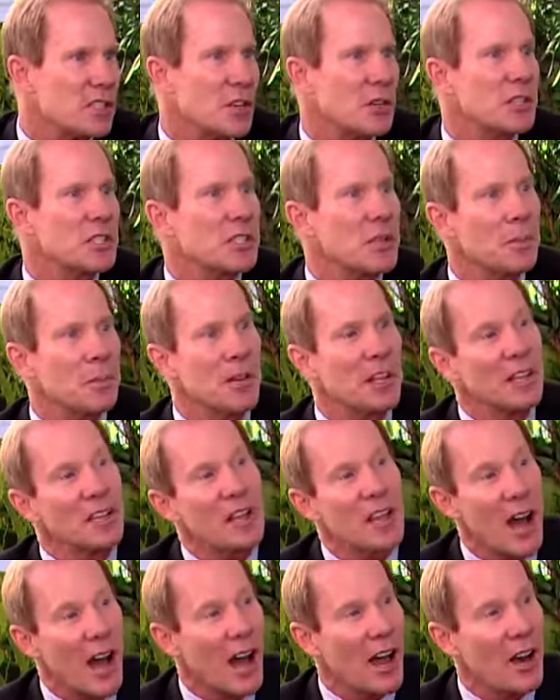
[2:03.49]
So it's typically
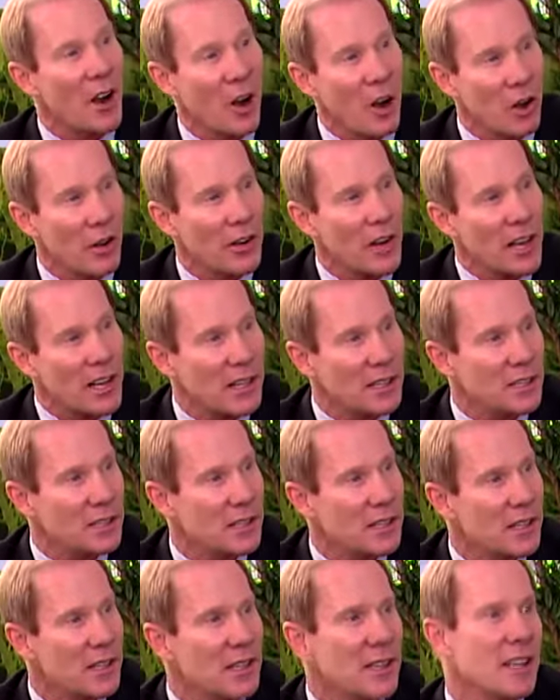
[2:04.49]
not all night.
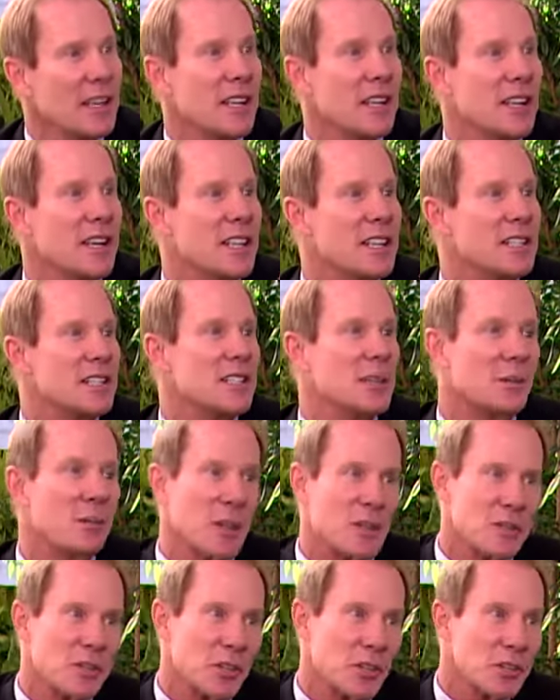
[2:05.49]
It's
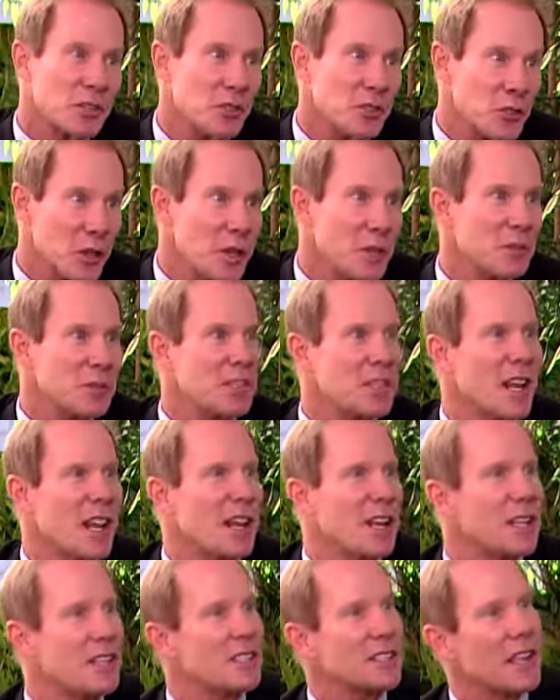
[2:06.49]
sometimes during dream
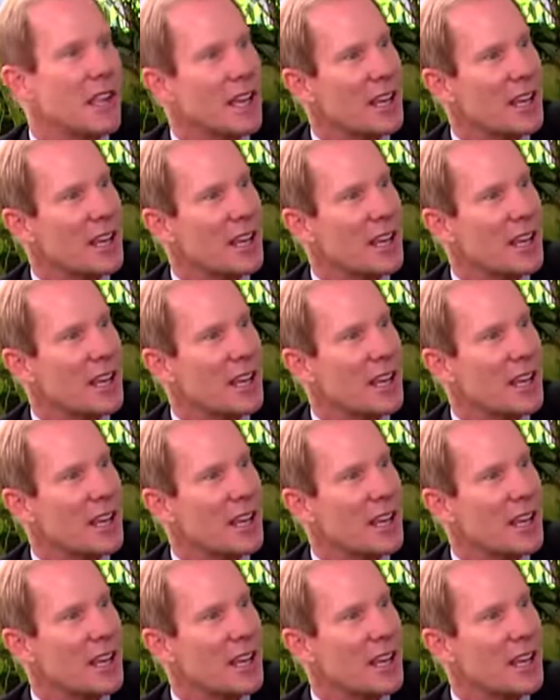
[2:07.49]
state,